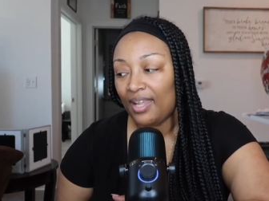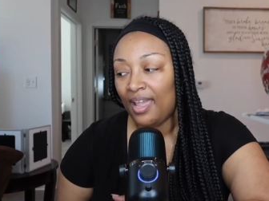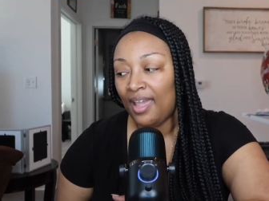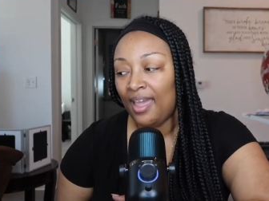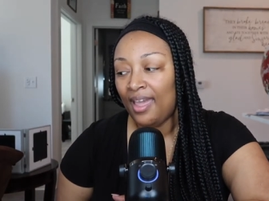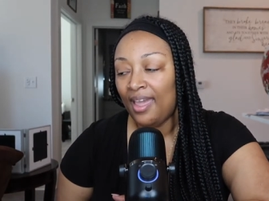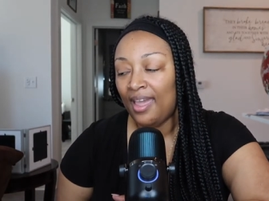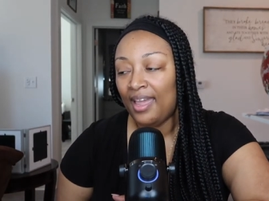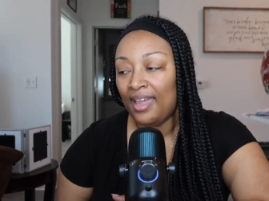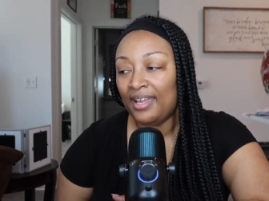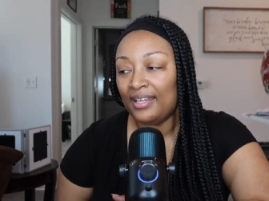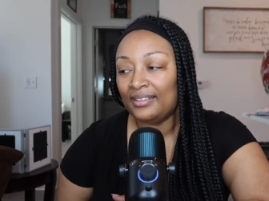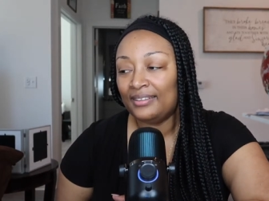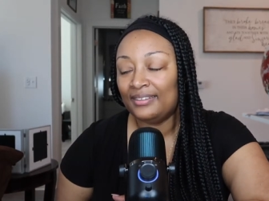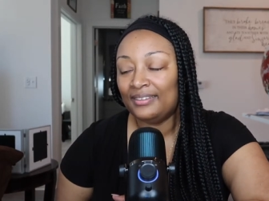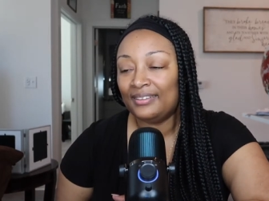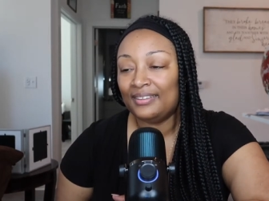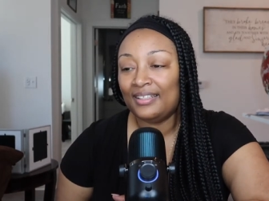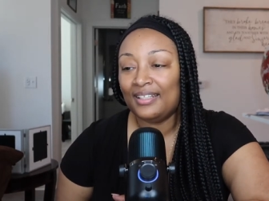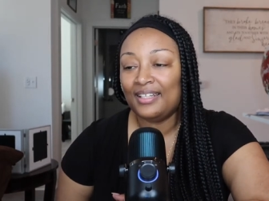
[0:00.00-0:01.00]

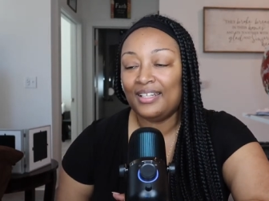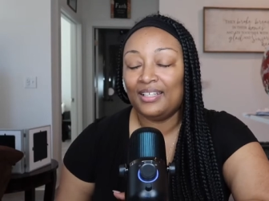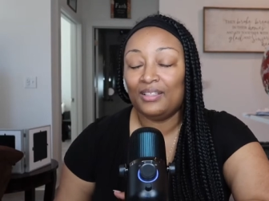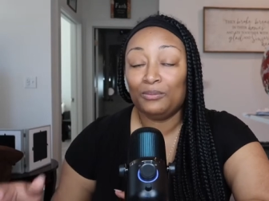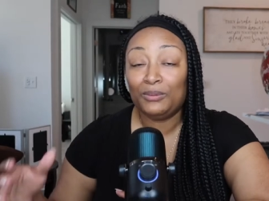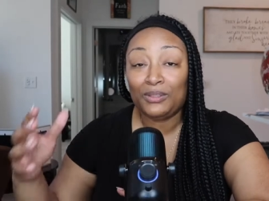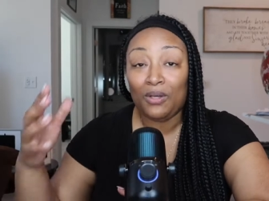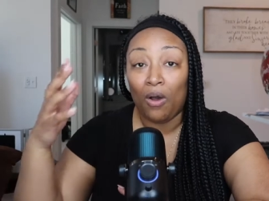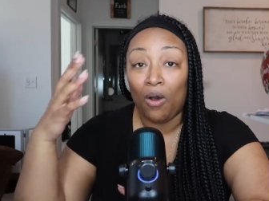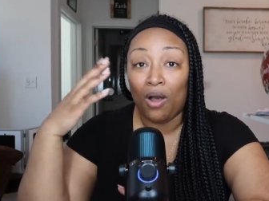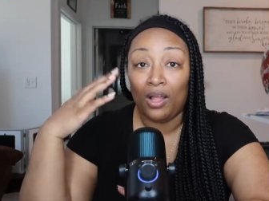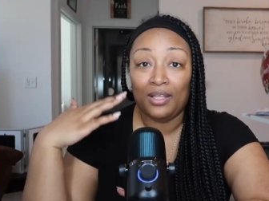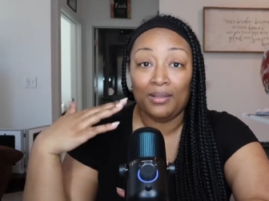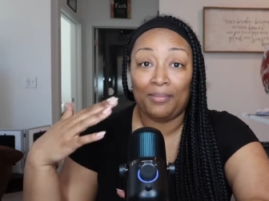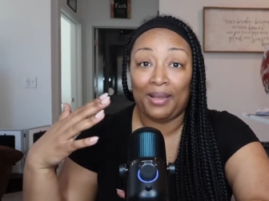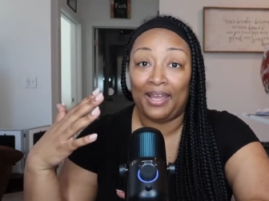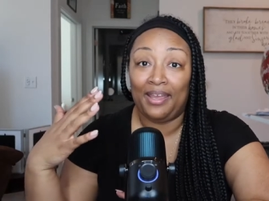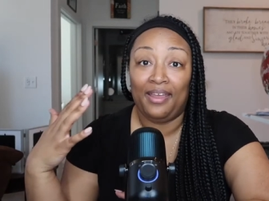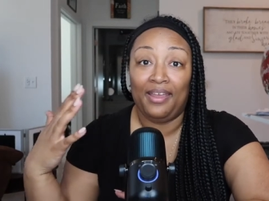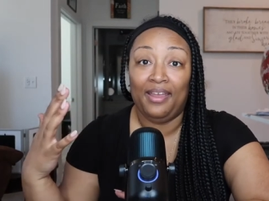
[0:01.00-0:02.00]
And it's all in
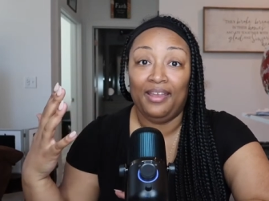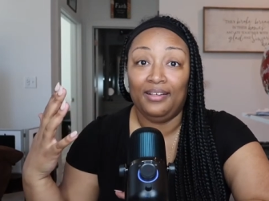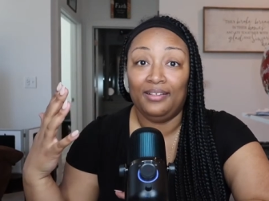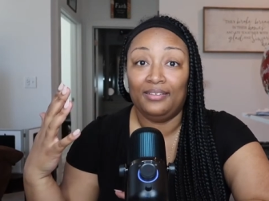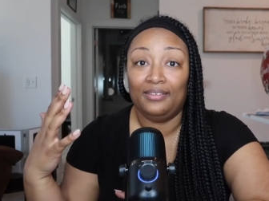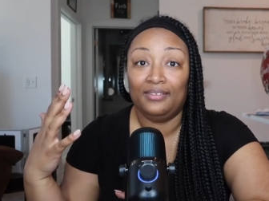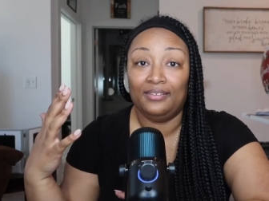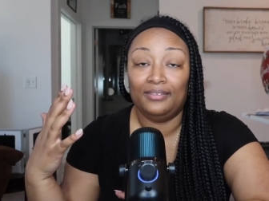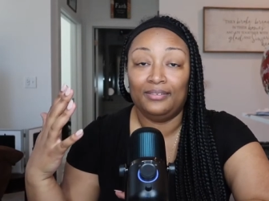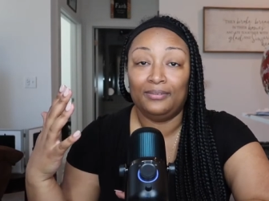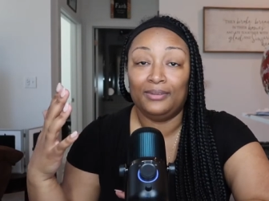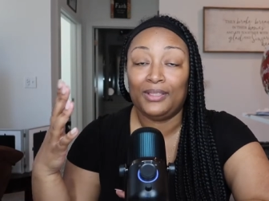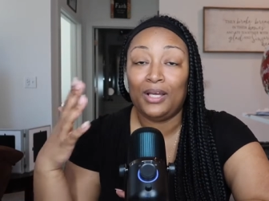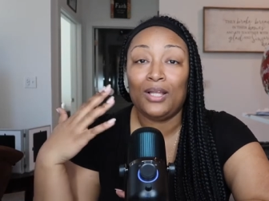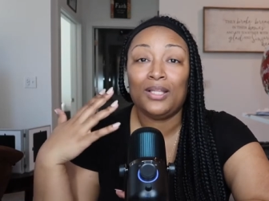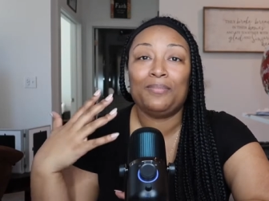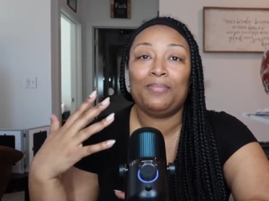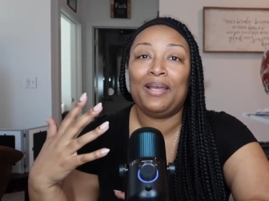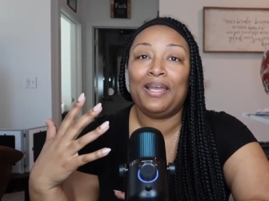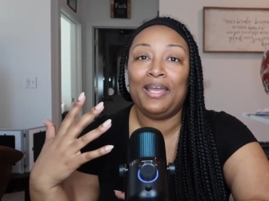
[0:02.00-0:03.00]
my head was
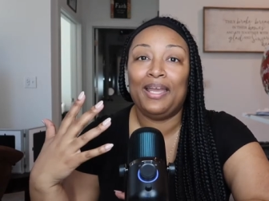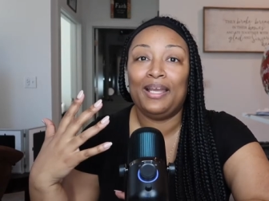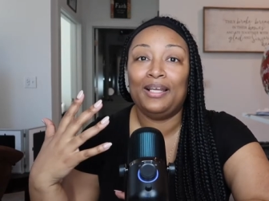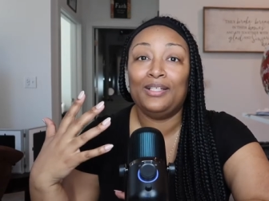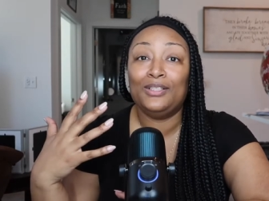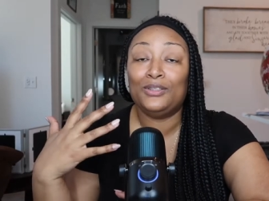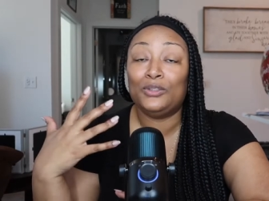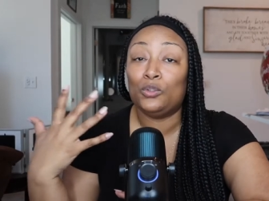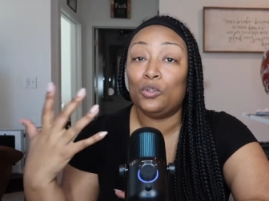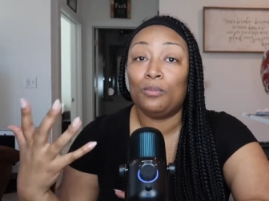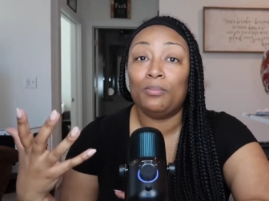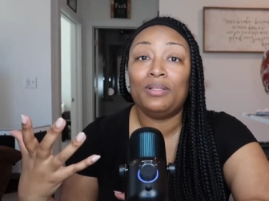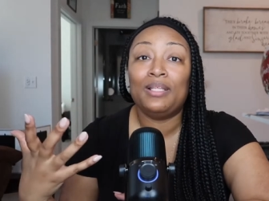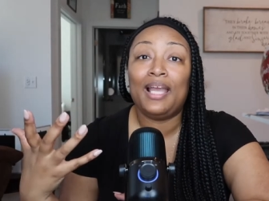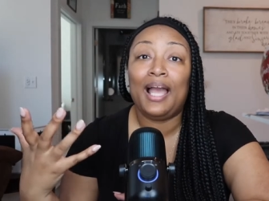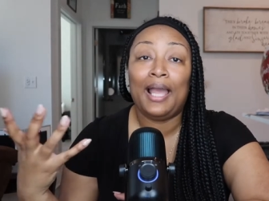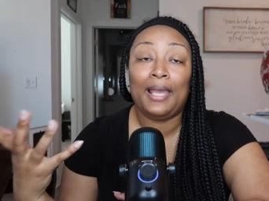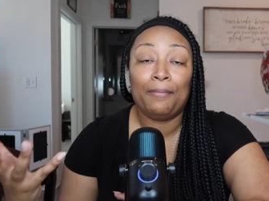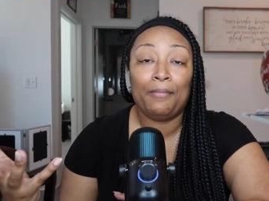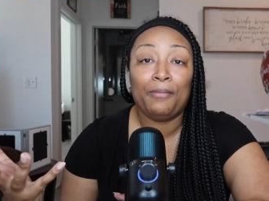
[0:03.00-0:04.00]
all in my head because normally
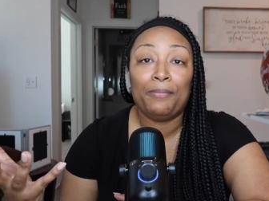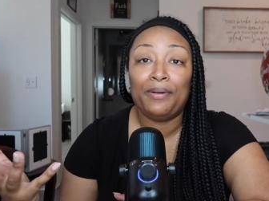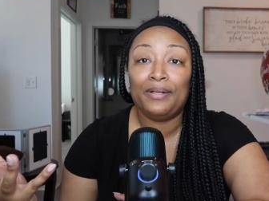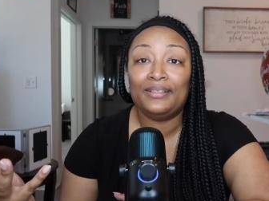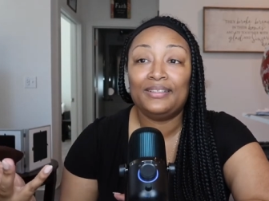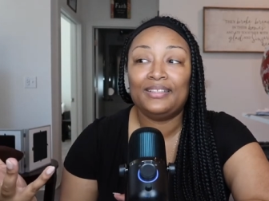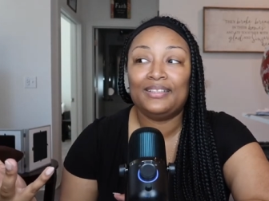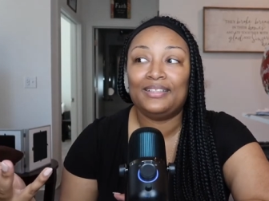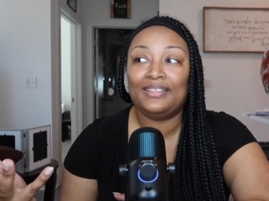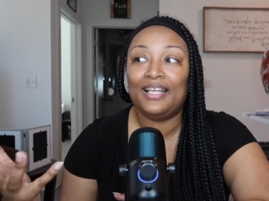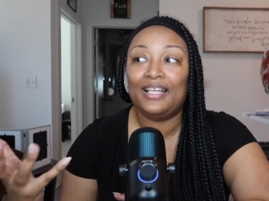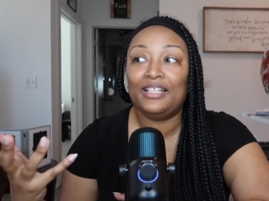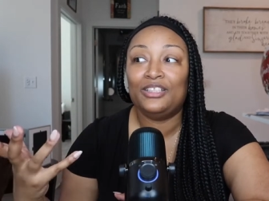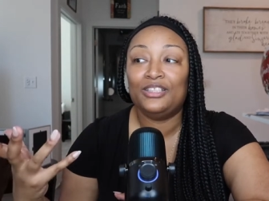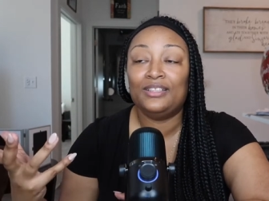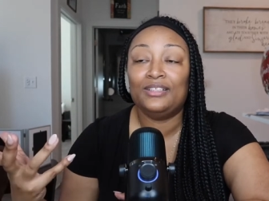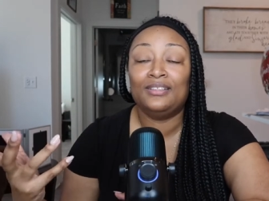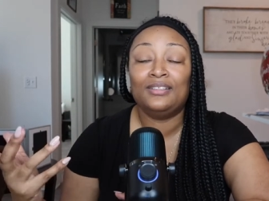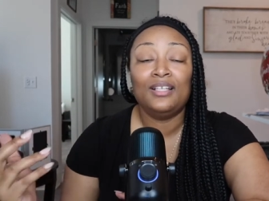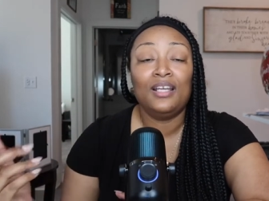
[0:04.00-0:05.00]
i am a person that
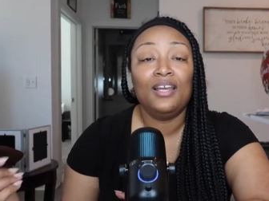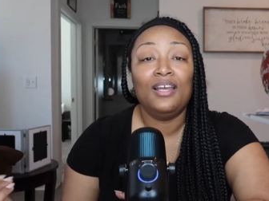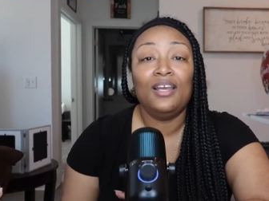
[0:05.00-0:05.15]
just